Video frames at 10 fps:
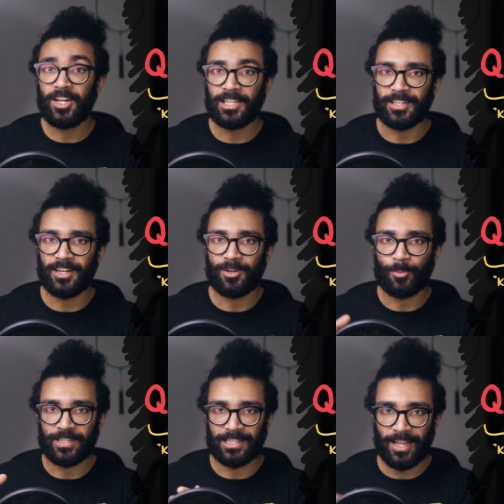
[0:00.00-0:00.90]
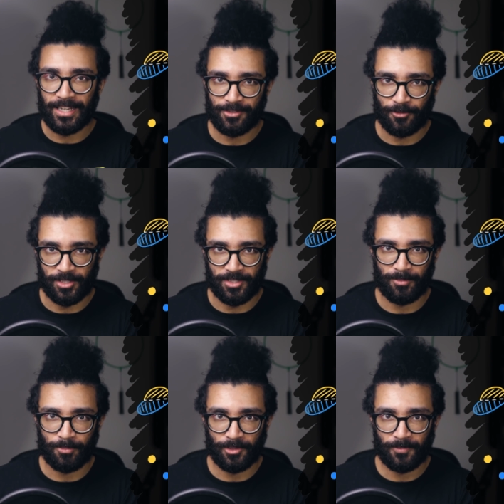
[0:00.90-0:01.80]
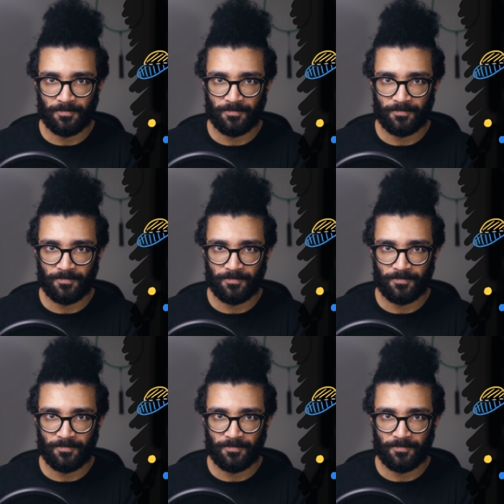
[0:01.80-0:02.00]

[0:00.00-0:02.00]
earlier with light, for example.